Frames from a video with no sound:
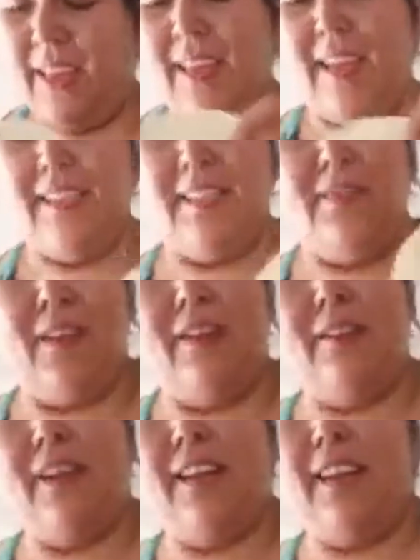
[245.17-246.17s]
it's
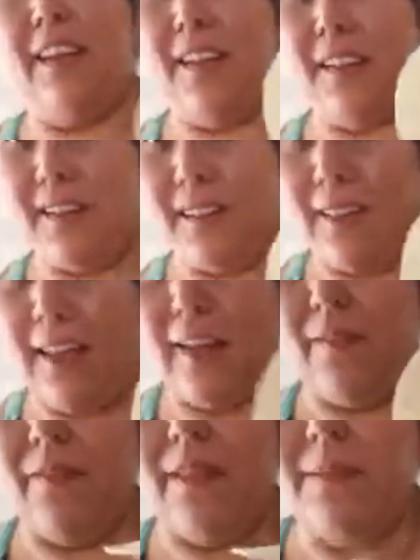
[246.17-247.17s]
very like
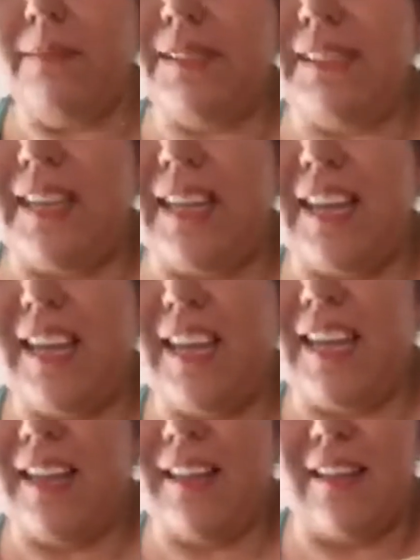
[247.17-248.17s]

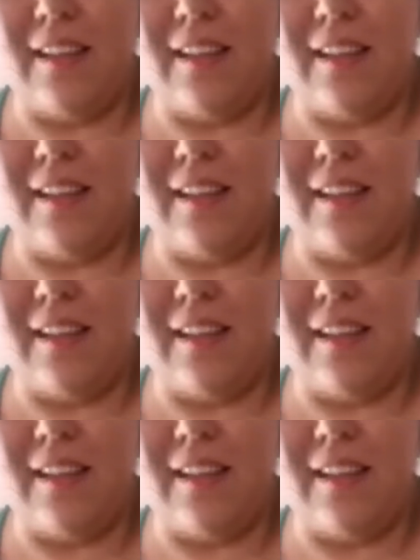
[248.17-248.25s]
flimsy.